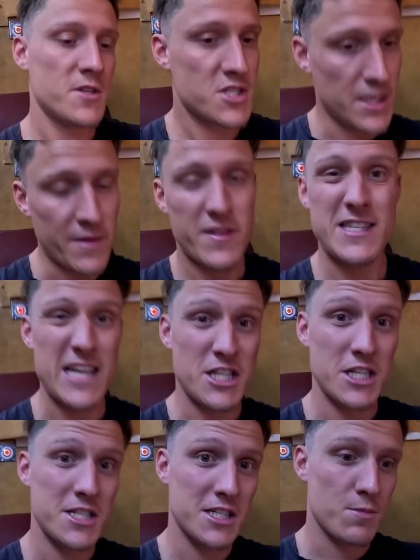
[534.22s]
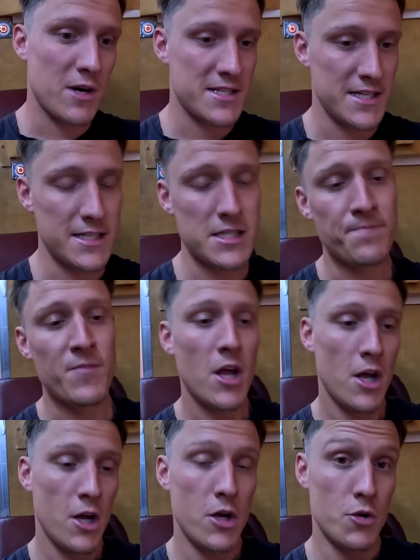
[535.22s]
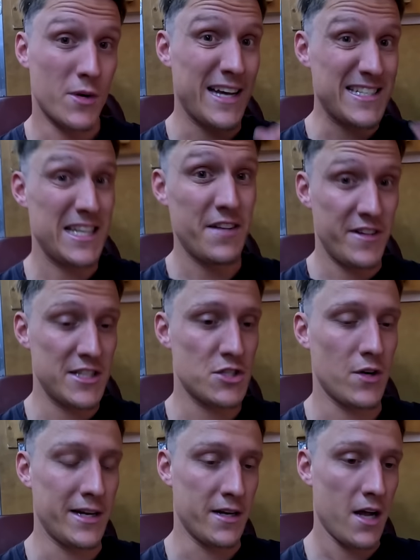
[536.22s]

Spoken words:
Some of the Tejas Expresses, you'll get a TV screen.